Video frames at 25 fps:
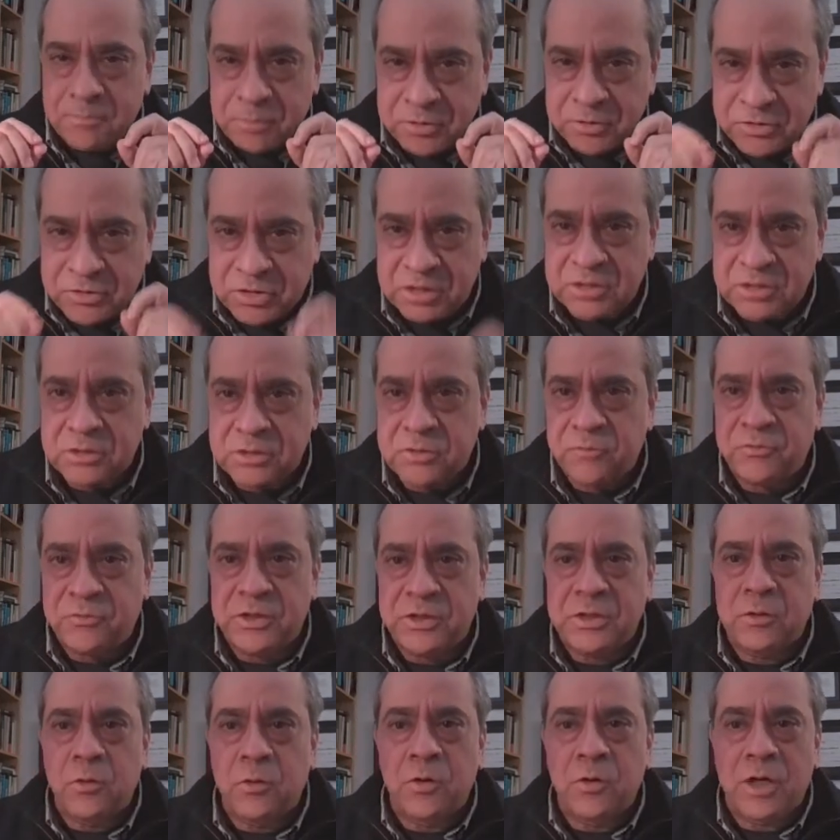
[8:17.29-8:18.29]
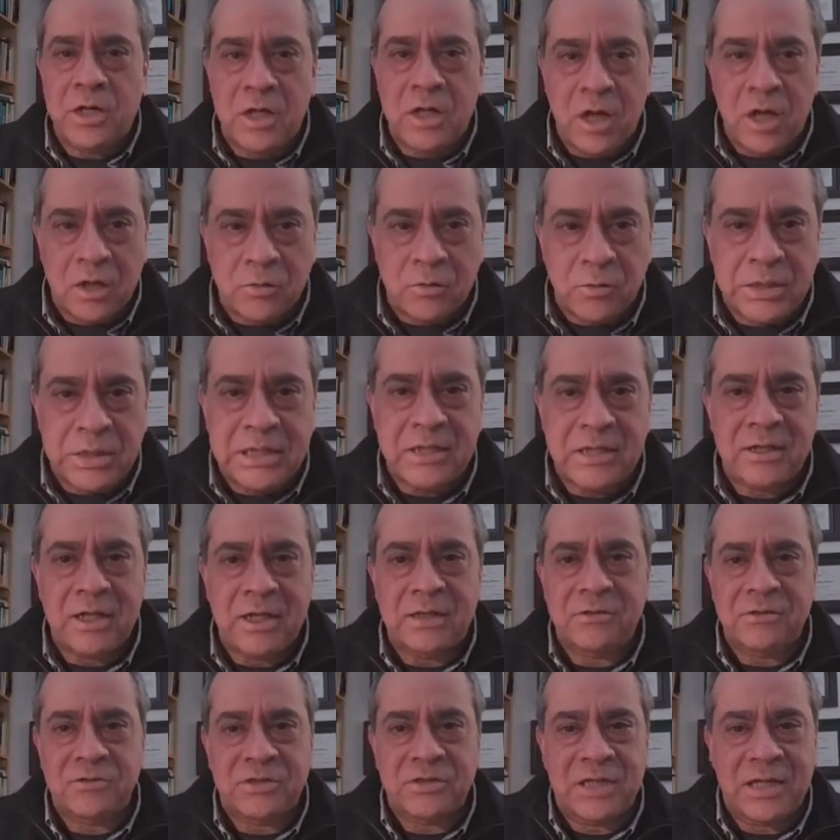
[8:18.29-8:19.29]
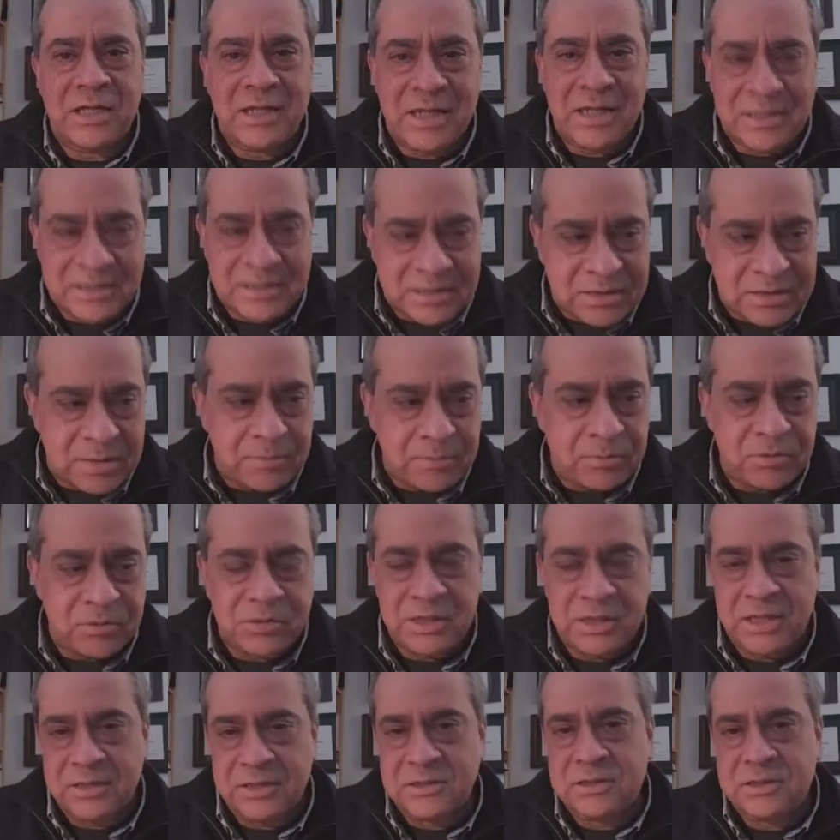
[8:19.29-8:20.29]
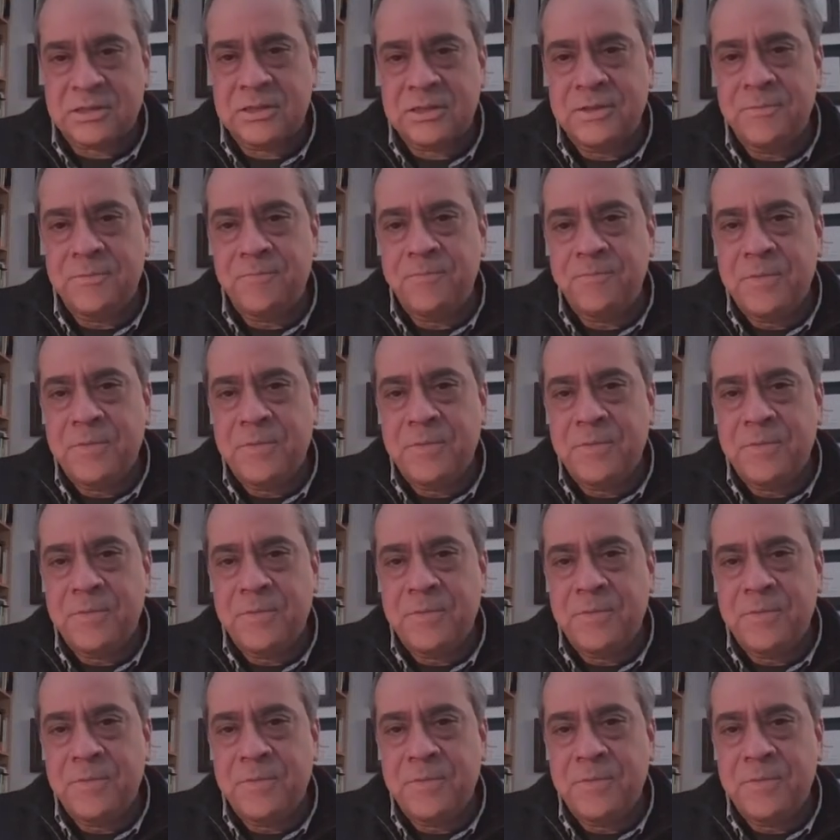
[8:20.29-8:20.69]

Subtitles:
Percentage of people who cannot read and understand a simple text.